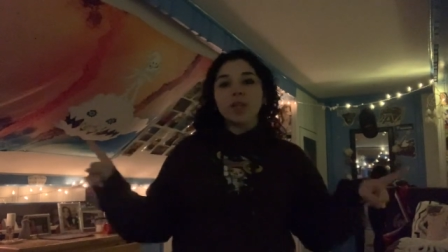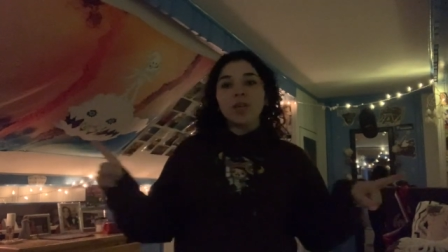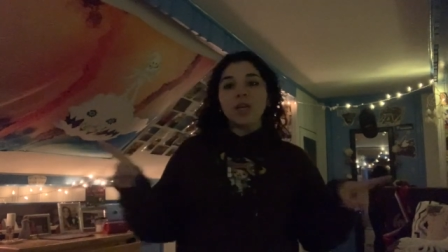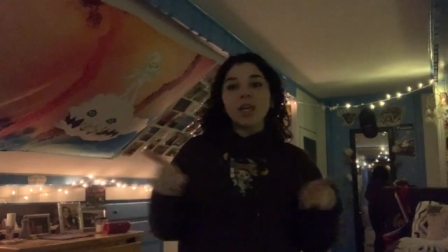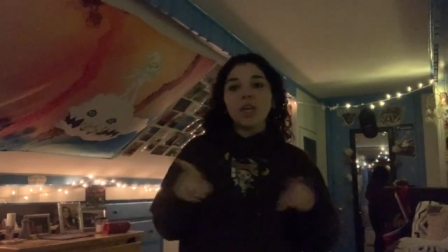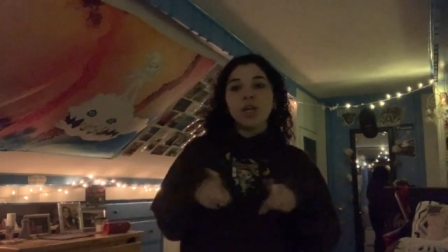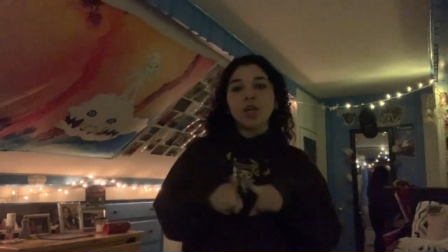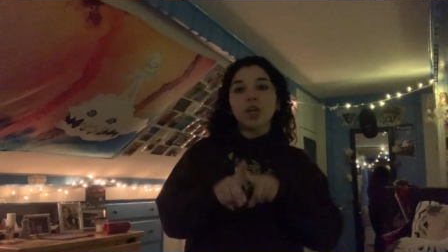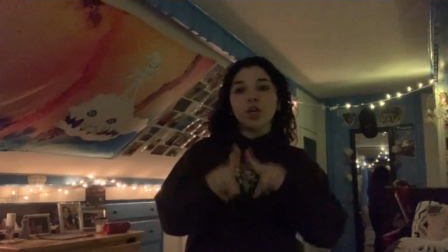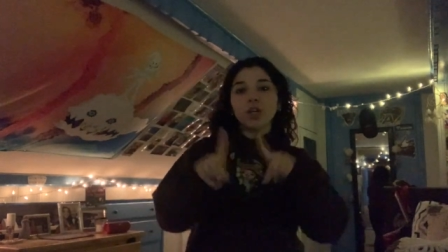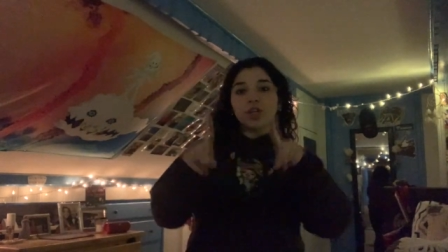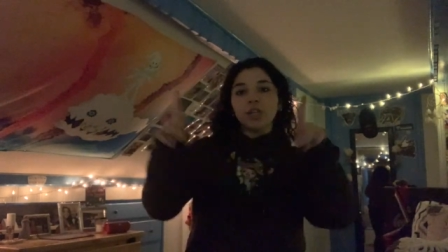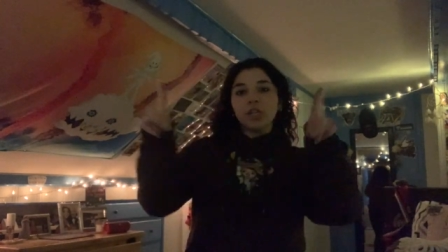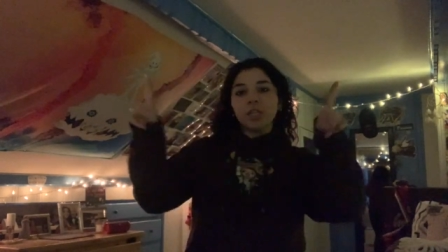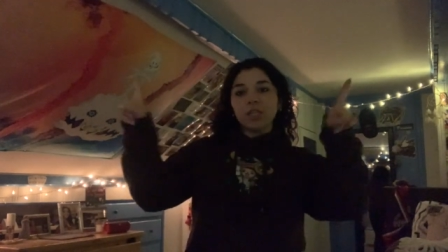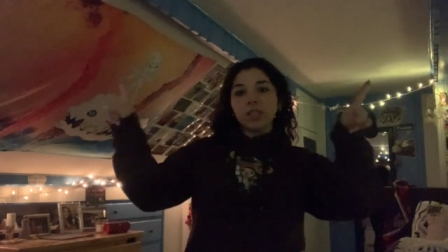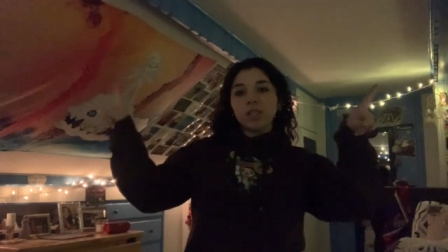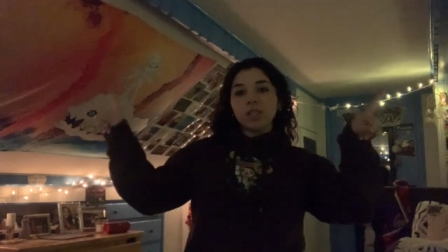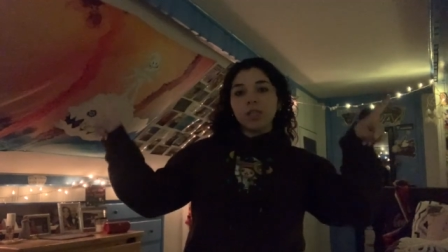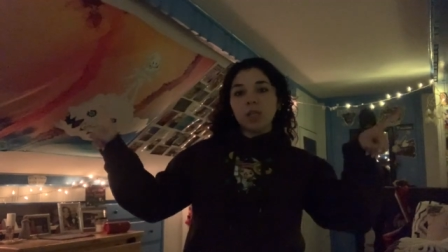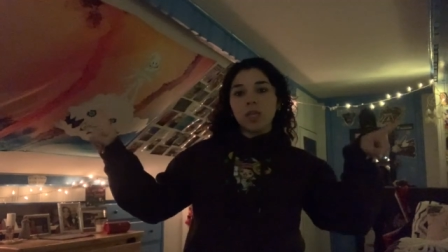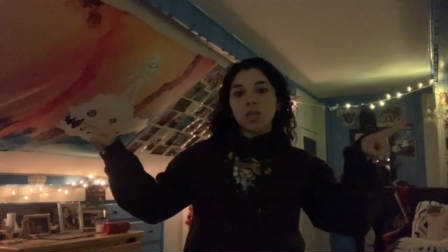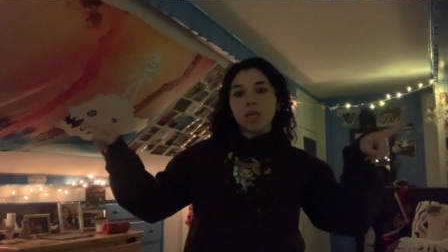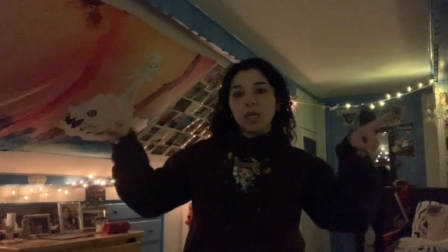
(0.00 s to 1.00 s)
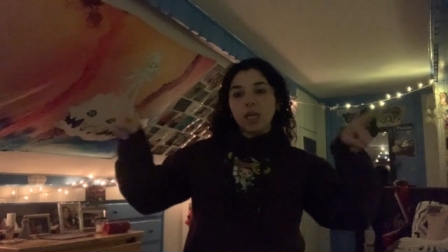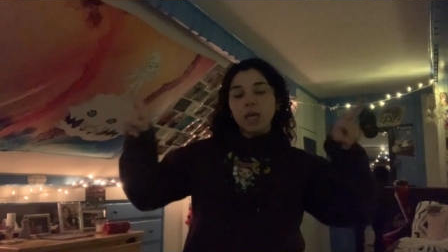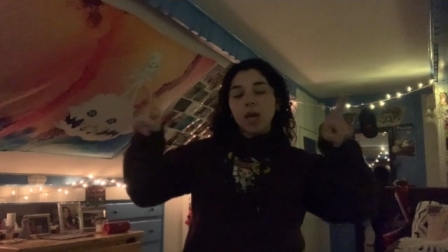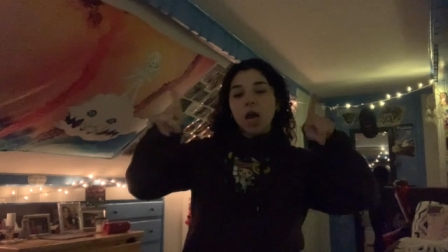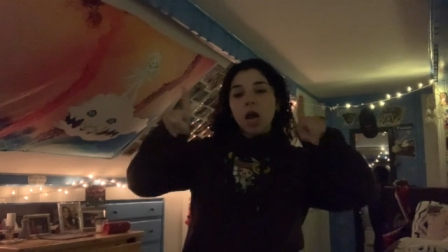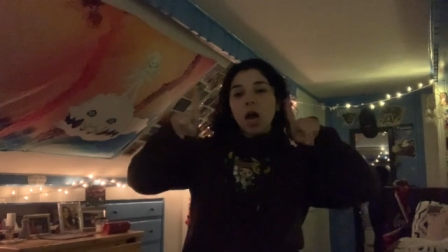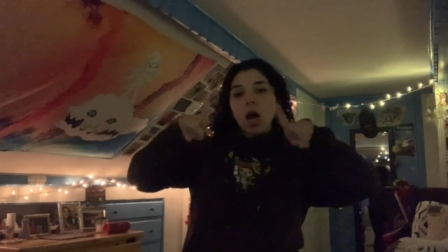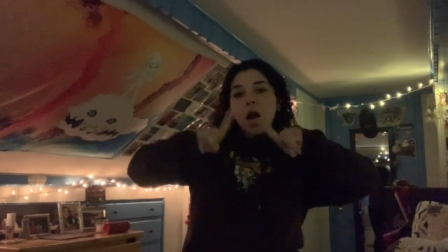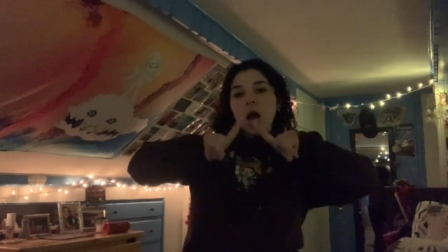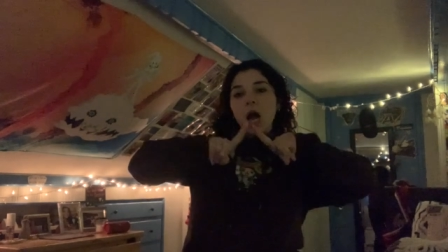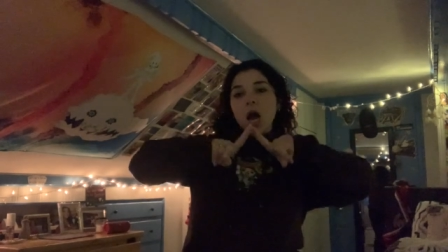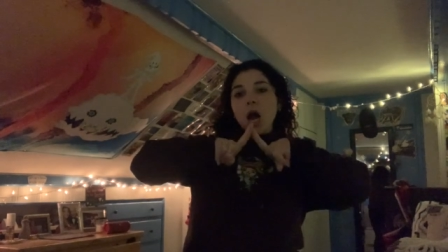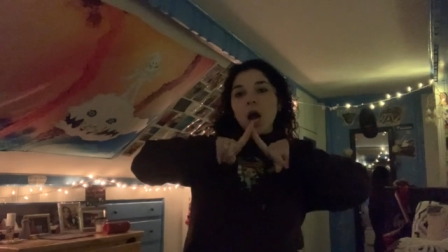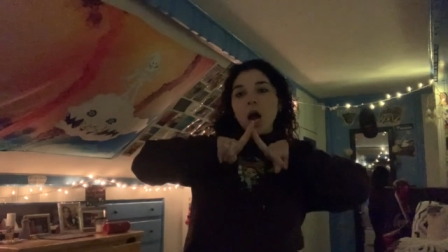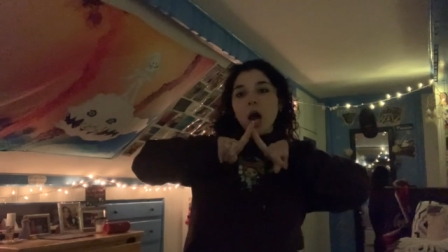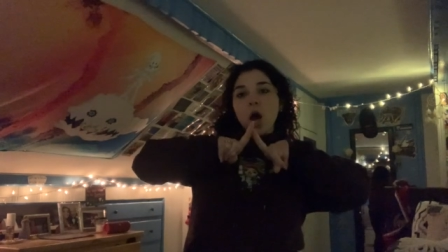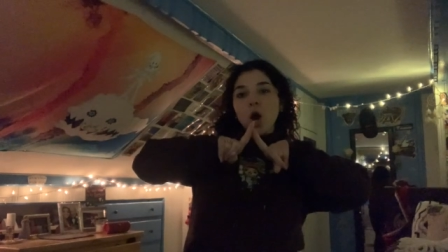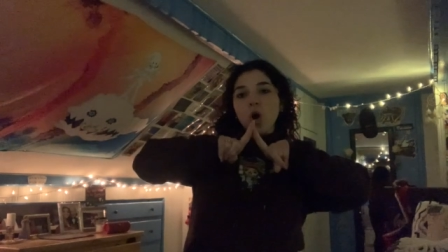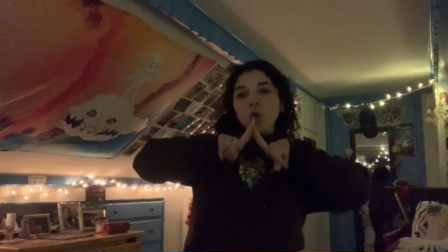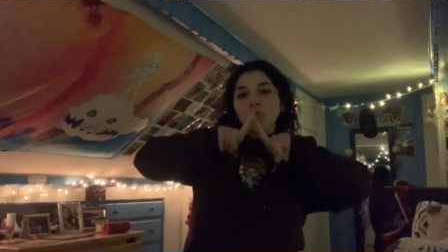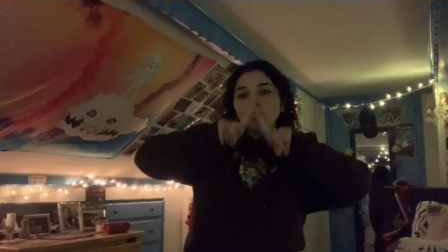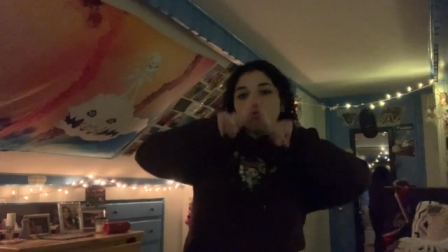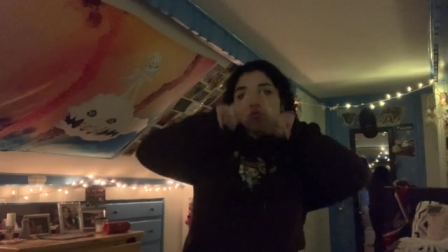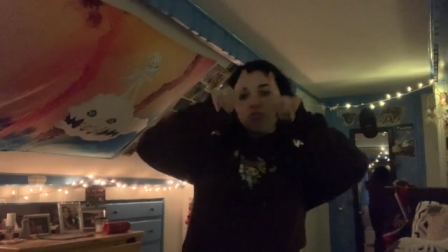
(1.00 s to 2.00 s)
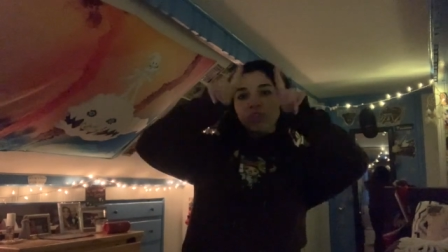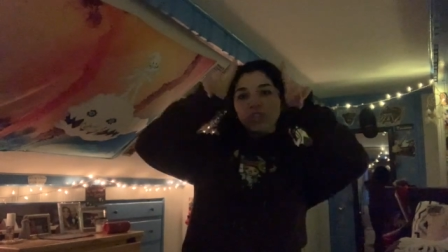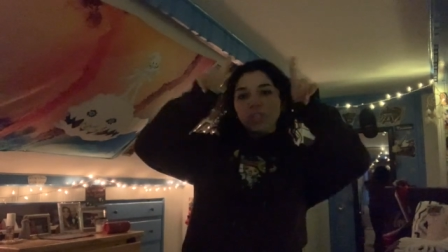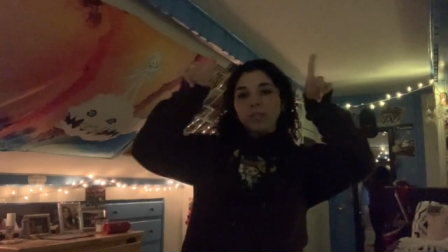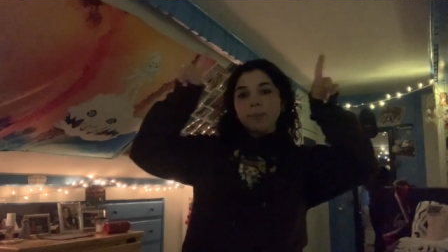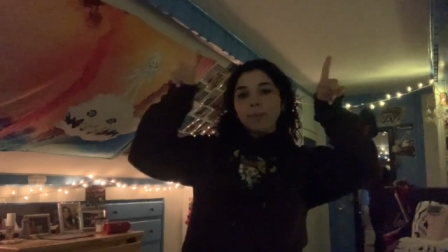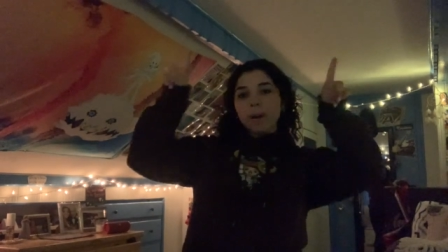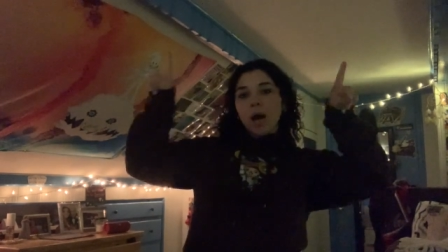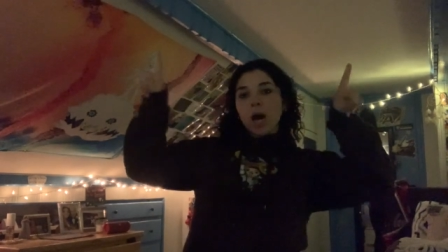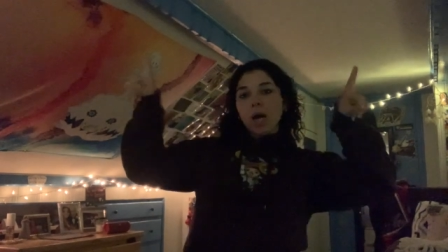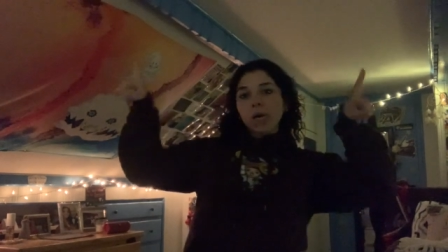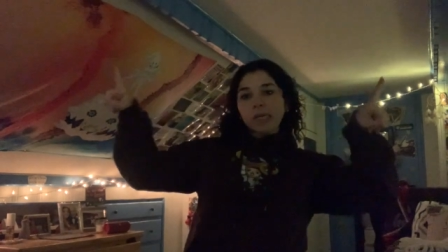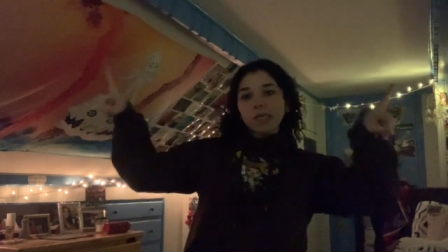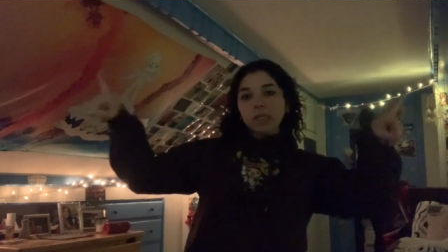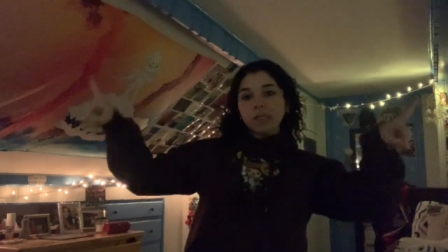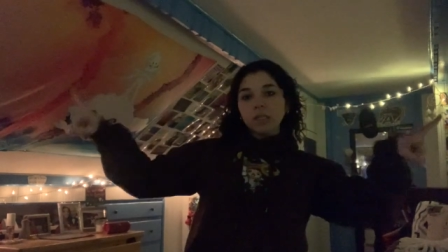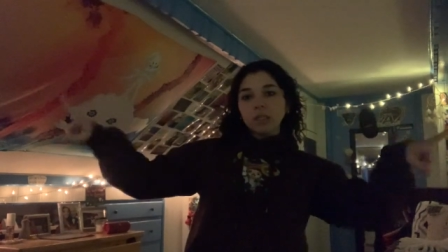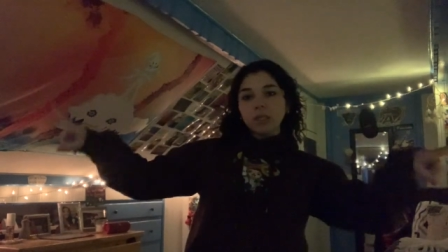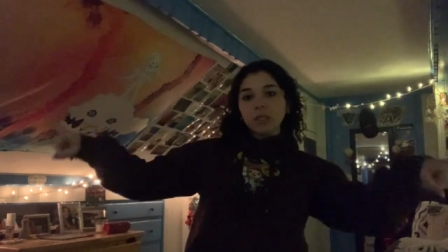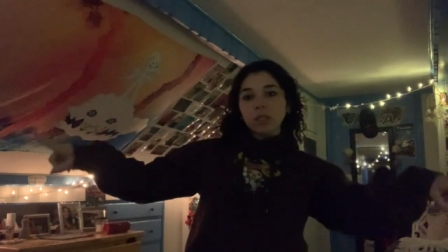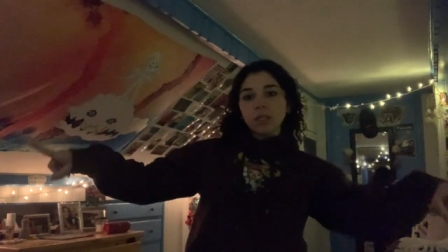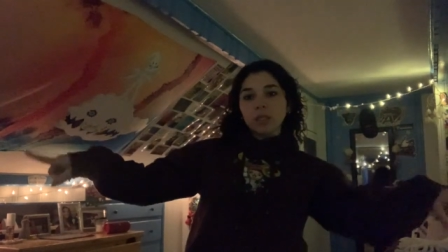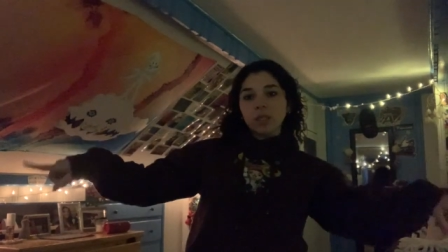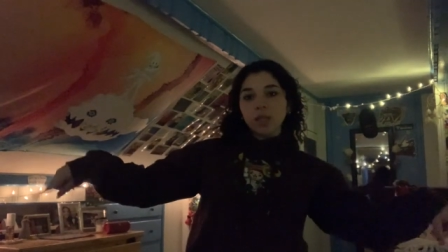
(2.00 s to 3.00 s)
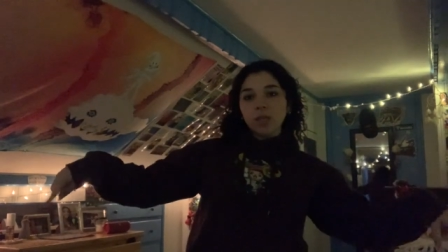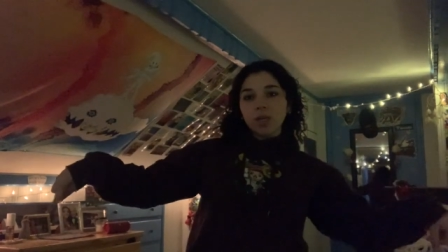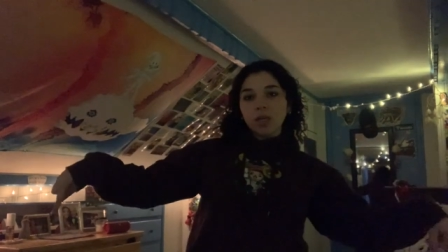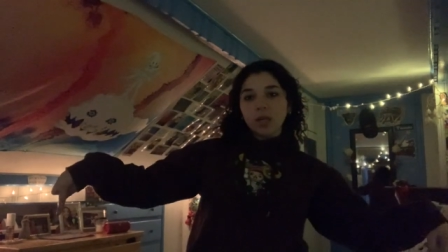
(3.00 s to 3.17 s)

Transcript: here is the response